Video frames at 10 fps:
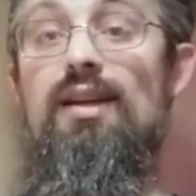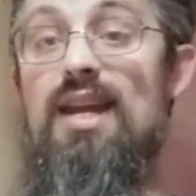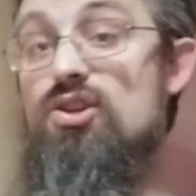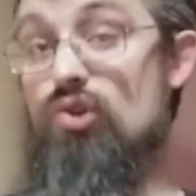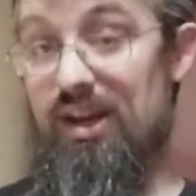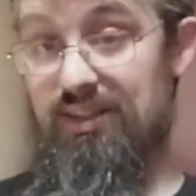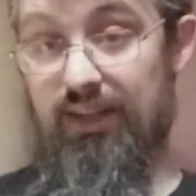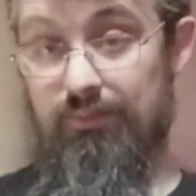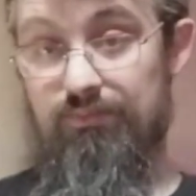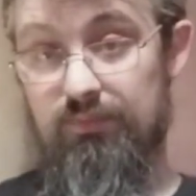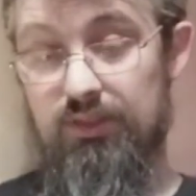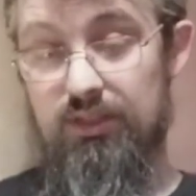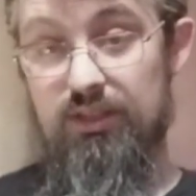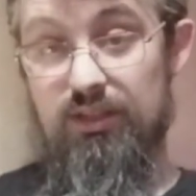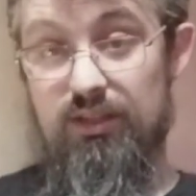interesting.
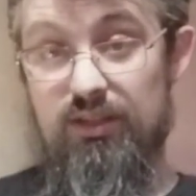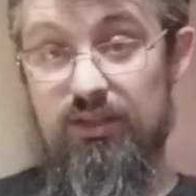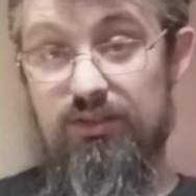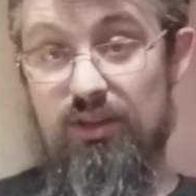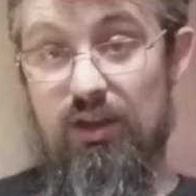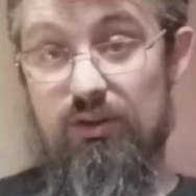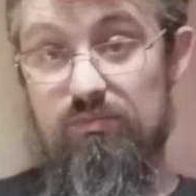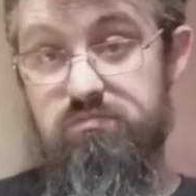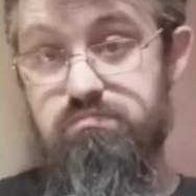So